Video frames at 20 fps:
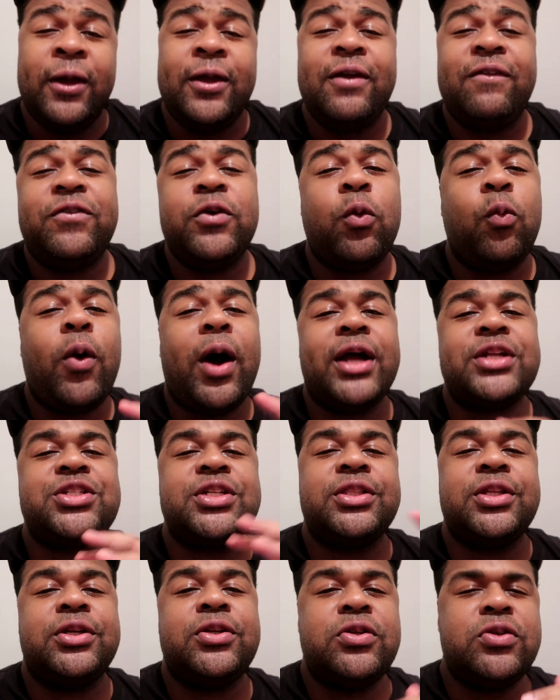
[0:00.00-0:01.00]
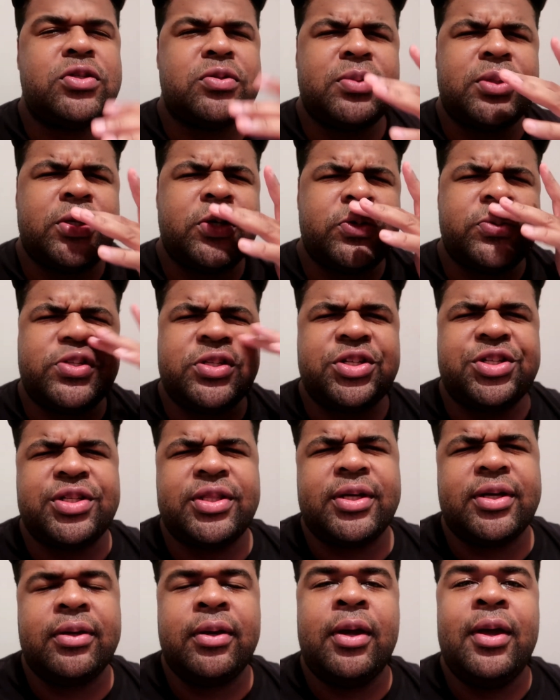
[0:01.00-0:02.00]
if you're watching the news, for those that
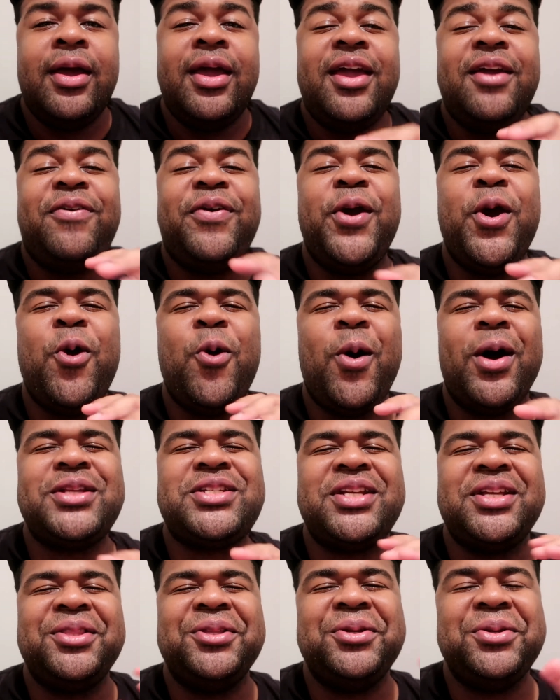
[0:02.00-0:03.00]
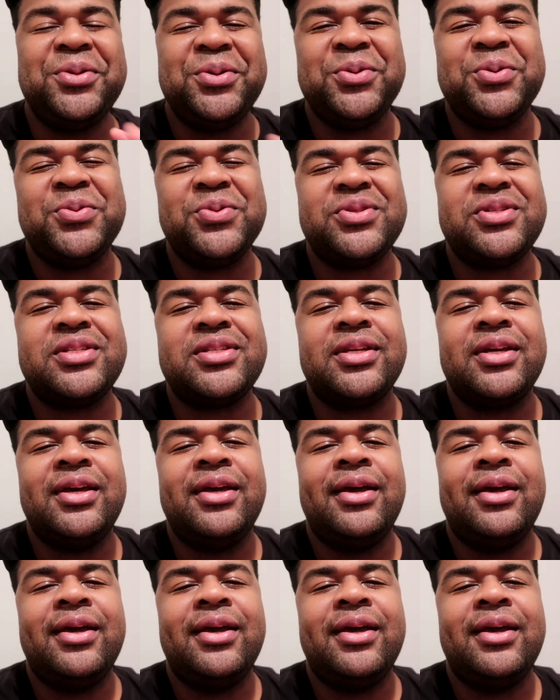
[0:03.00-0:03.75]
you're there, if you're watching the news,